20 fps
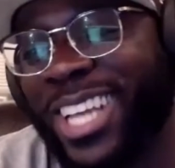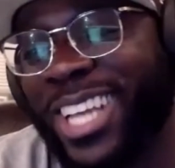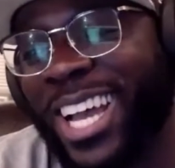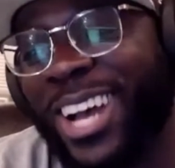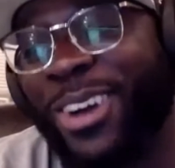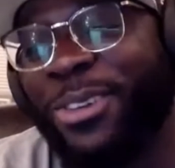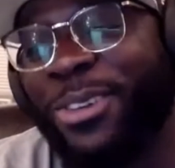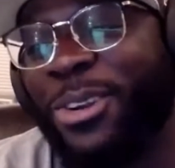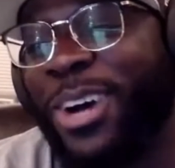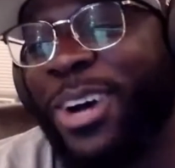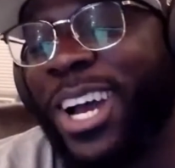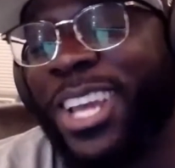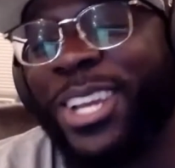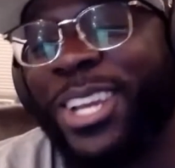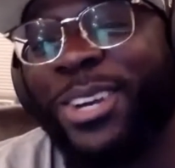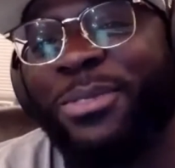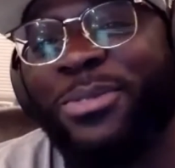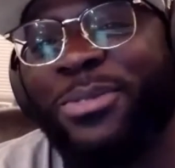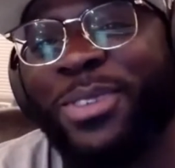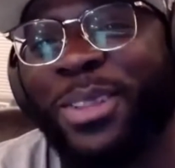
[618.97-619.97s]
I don't know how you're
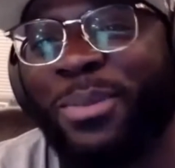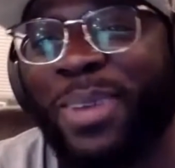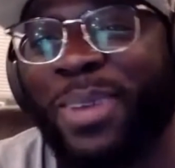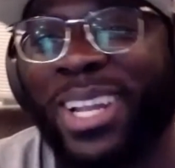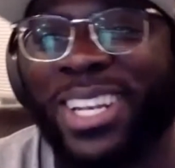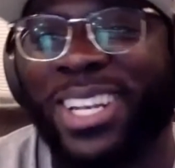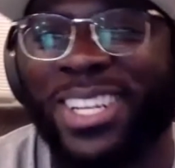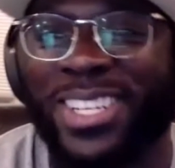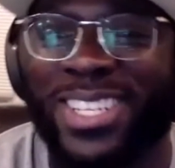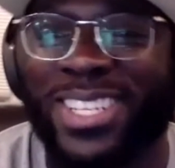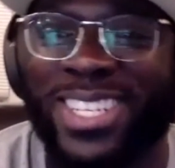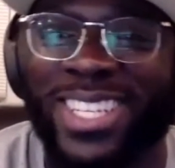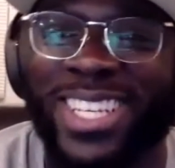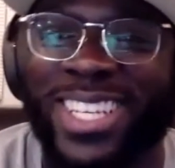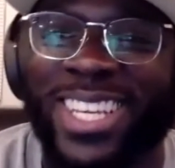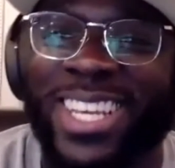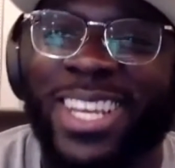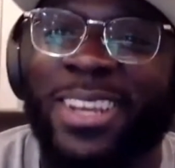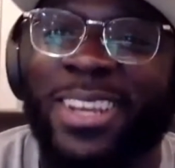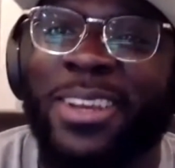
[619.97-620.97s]
gonna feel about this,
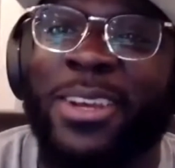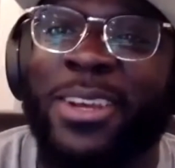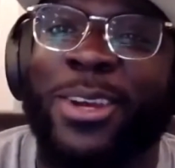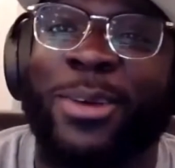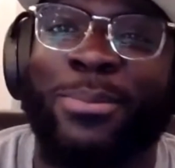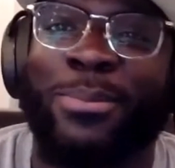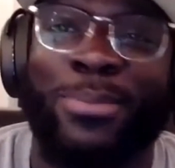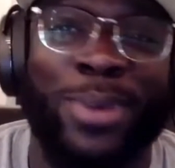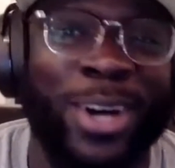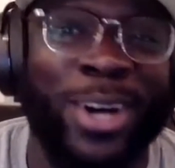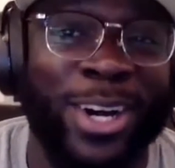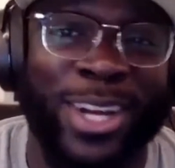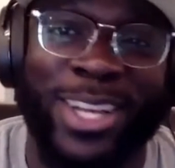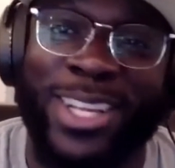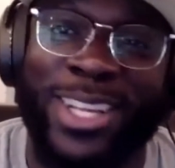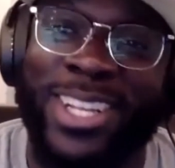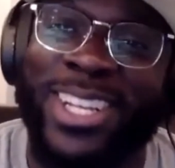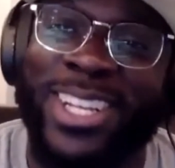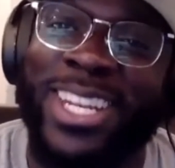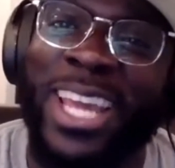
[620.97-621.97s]

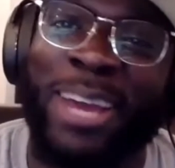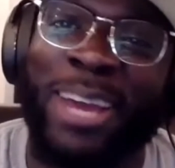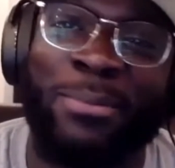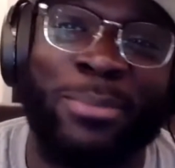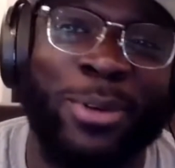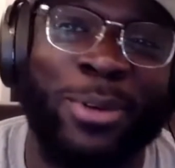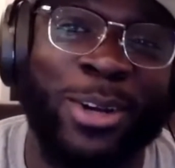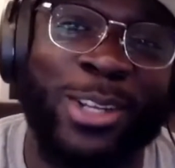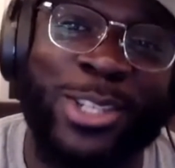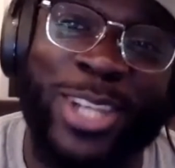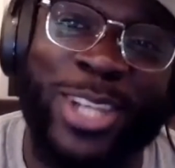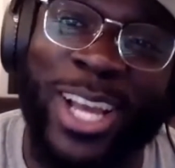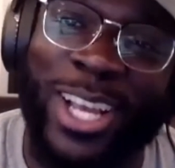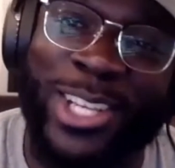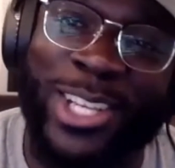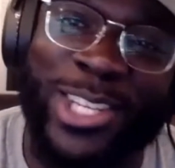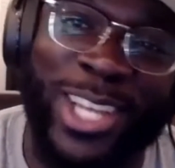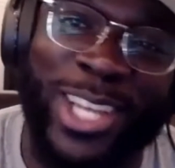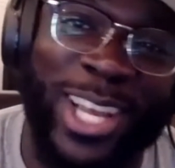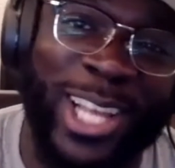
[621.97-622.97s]
but that boy
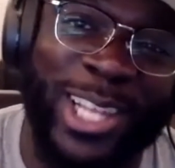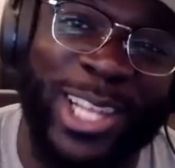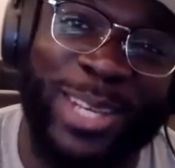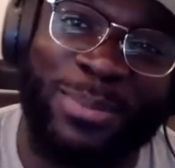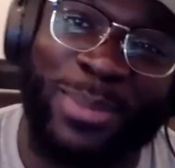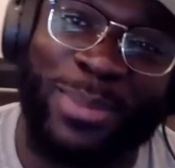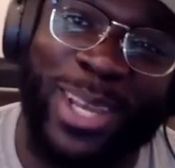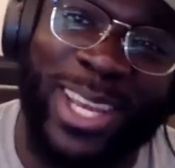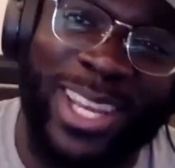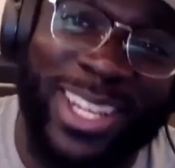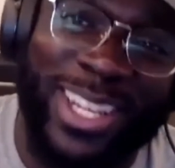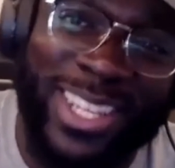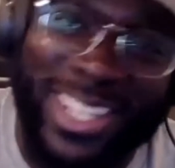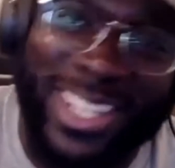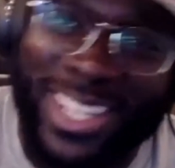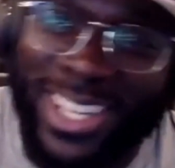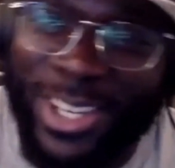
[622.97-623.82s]
Josh Allen, man,